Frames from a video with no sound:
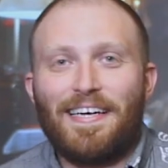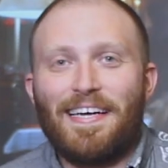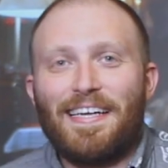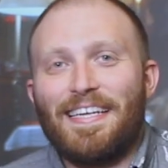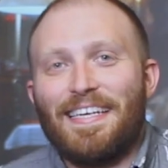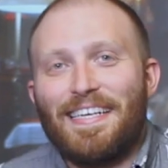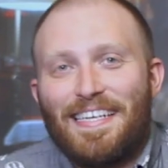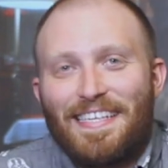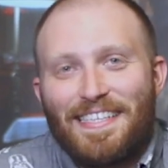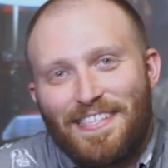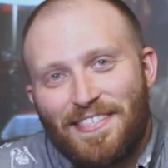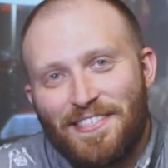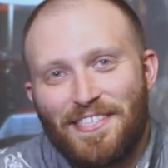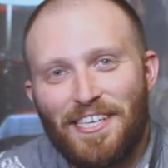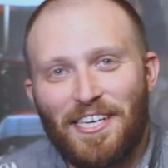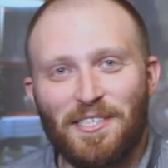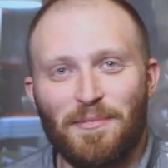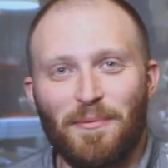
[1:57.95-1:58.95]
I
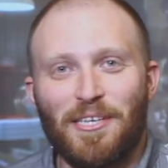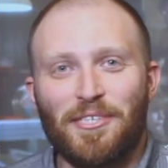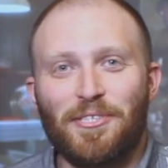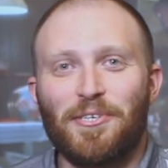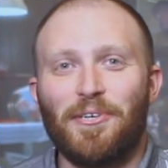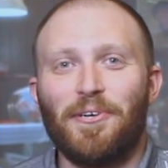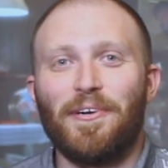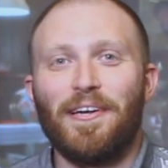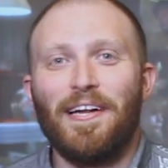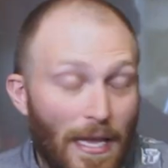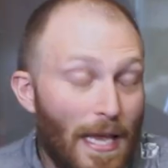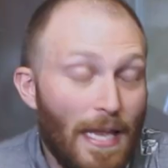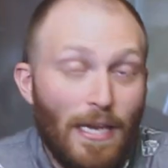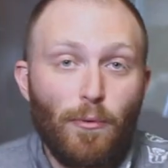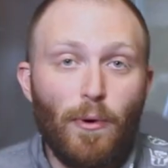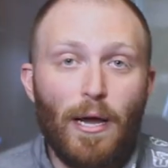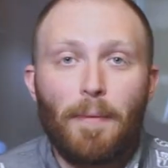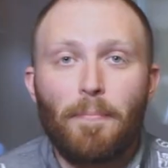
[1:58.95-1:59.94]
changed my shirt.
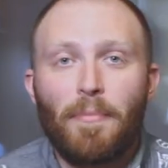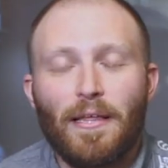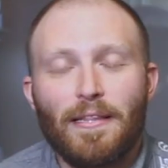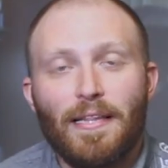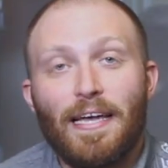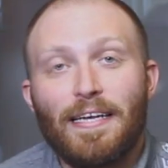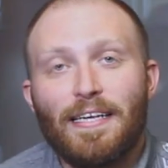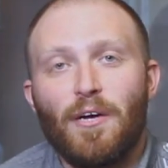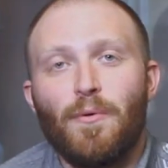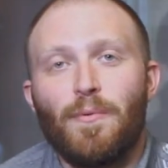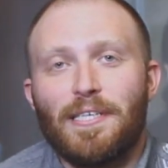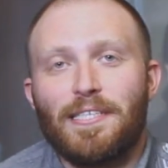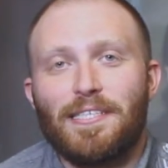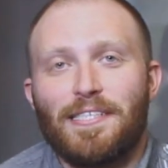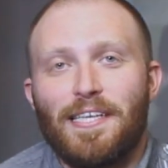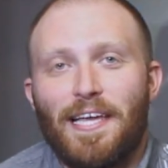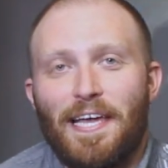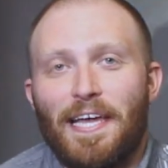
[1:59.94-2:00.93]
Anyway, like I was
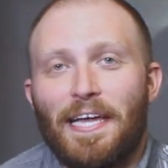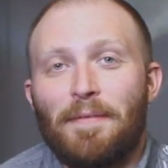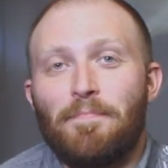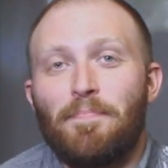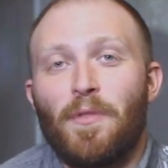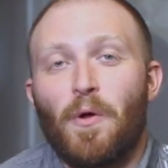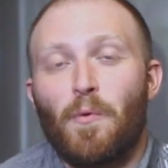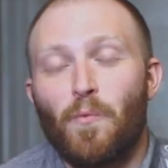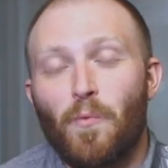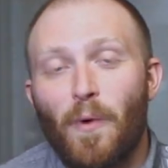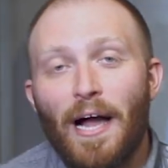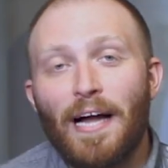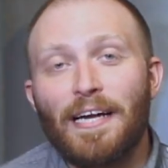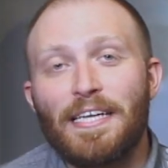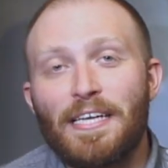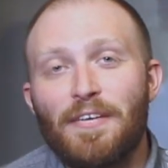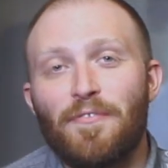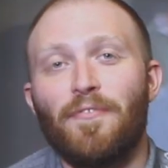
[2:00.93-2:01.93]
saying,
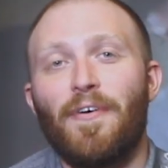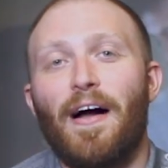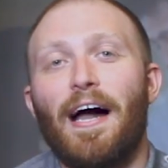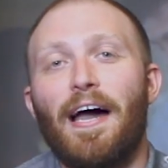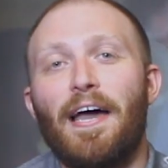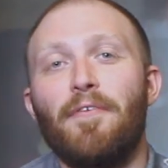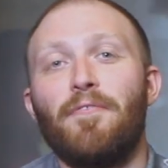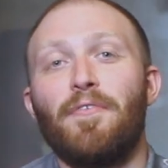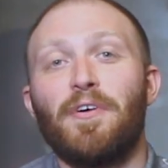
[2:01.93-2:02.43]
Rocky V